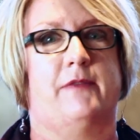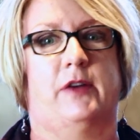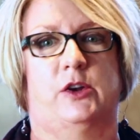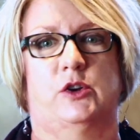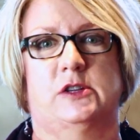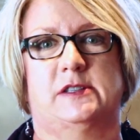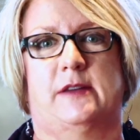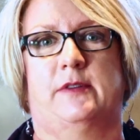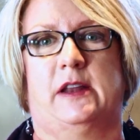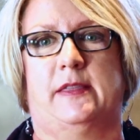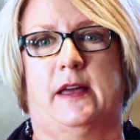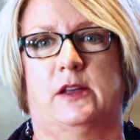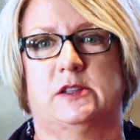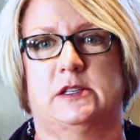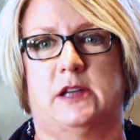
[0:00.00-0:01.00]

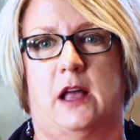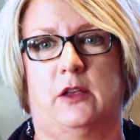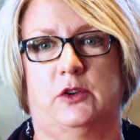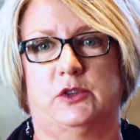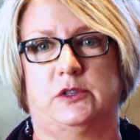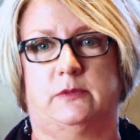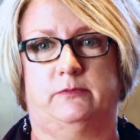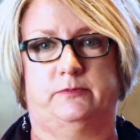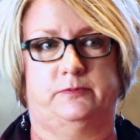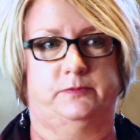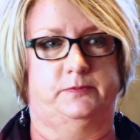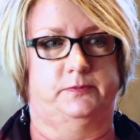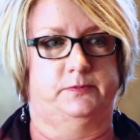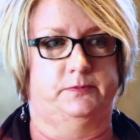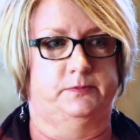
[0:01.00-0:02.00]
$570,000.
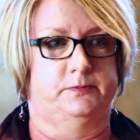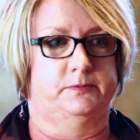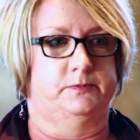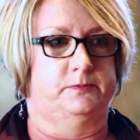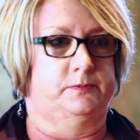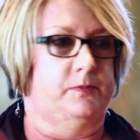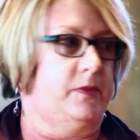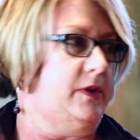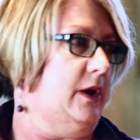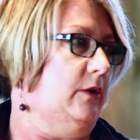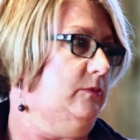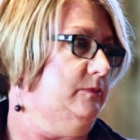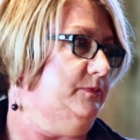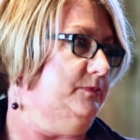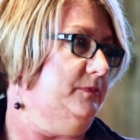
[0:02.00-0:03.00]

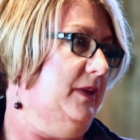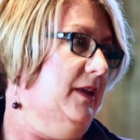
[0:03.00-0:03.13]
So